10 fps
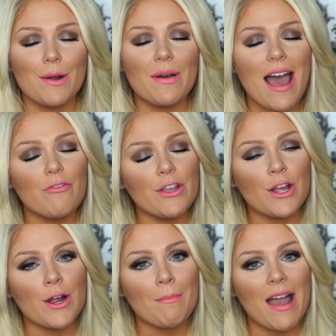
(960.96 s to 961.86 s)
year, but every
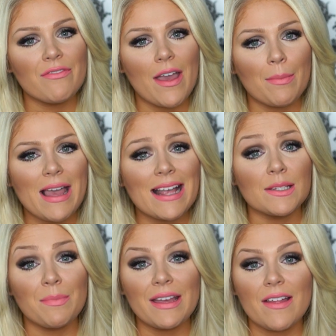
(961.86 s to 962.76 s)
year my family
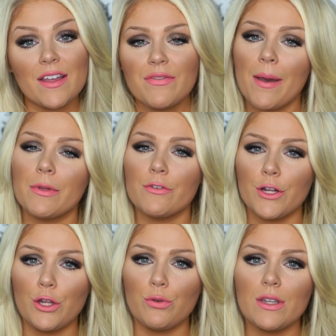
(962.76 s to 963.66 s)
has a big like family
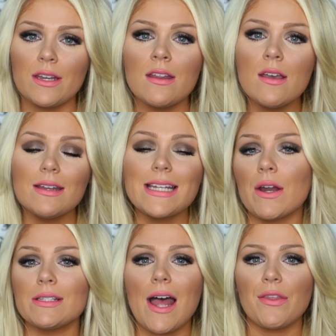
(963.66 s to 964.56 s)
reunion
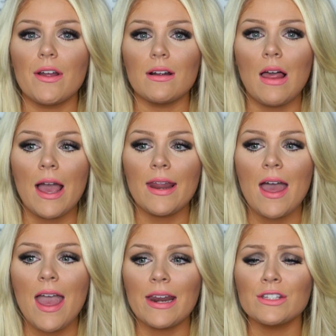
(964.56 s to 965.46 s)
down in South Carolina,
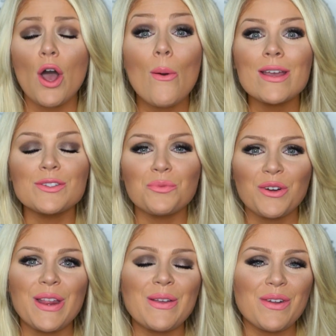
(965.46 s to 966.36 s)
and it's always
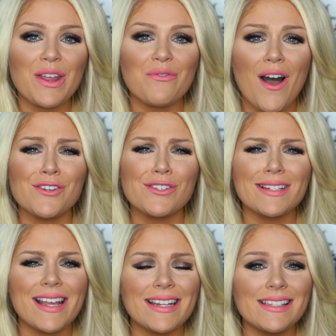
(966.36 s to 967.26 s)
really, really fun just
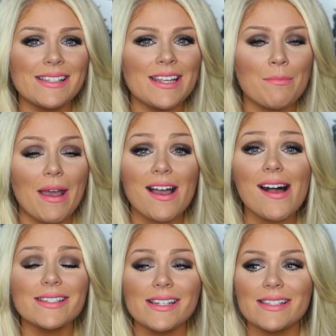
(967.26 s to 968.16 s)
because I get to see my
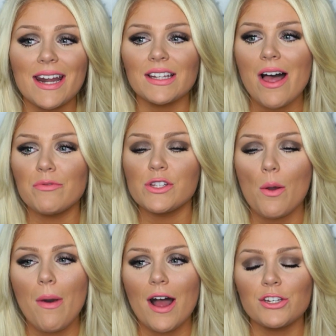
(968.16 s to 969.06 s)
cousins that I love
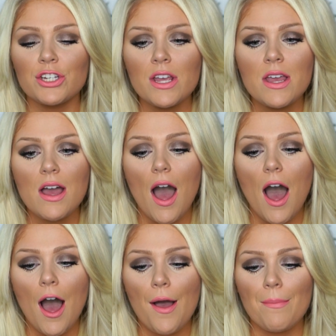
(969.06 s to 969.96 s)
so much,
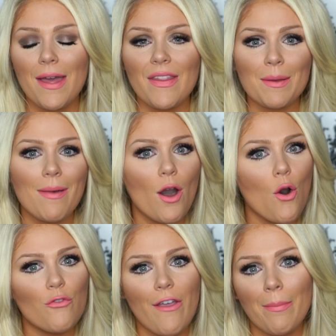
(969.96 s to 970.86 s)
and like my
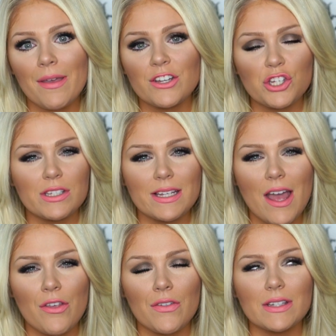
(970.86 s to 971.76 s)
whole family is just
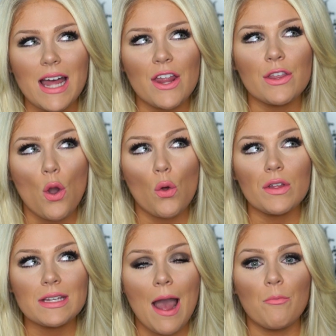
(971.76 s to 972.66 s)
together, and that's kind of the
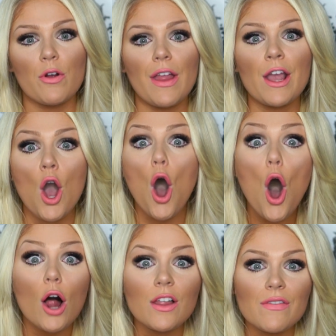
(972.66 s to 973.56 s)
only time where like
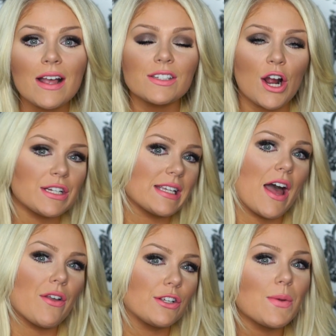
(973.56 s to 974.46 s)
all of us are
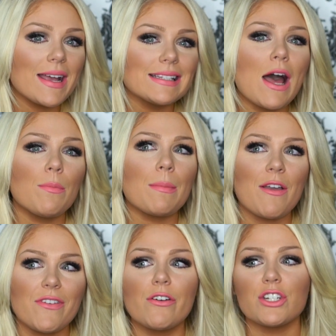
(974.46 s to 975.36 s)
together. So I guess that would be
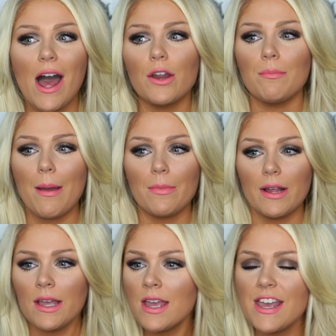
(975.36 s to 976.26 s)
my favorite childhood
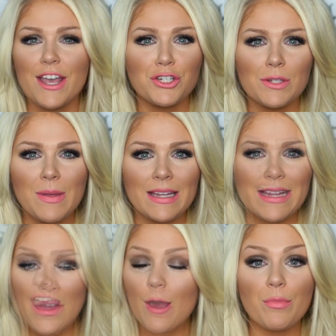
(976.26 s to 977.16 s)
memory, is just being
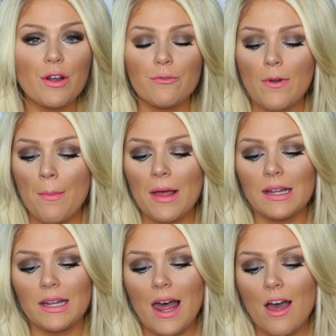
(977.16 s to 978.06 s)
down. Amber from
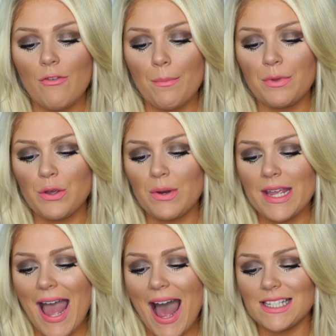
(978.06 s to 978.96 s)
Love
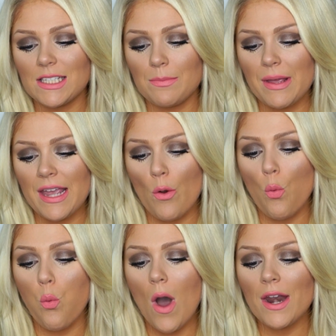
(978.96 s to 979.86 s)
Beauty asked me
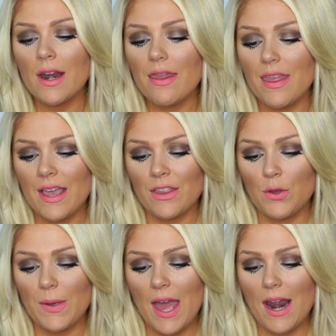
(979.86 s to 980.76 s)
one thing that
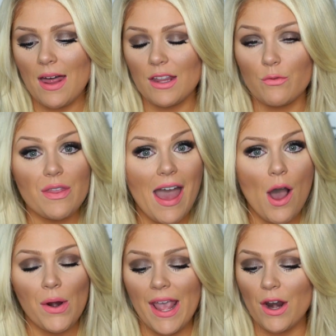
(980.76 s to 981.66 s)
you cannot live
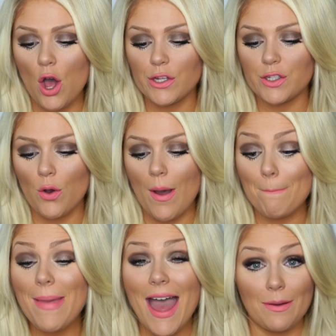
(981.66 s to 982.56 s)
without, and also
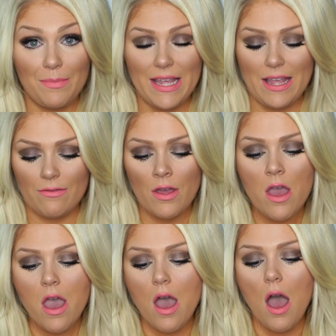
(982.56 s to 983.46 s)
pet peeve.
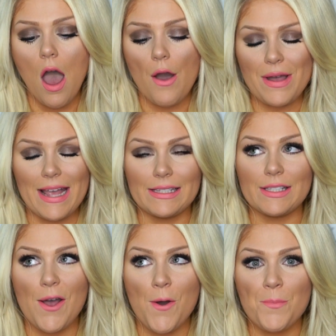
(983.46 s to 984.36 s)
Okay,
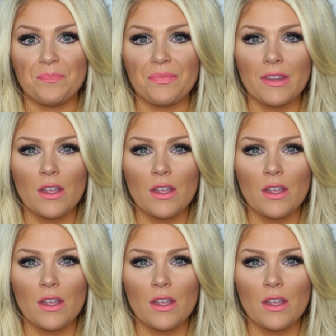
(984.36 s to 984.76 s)
so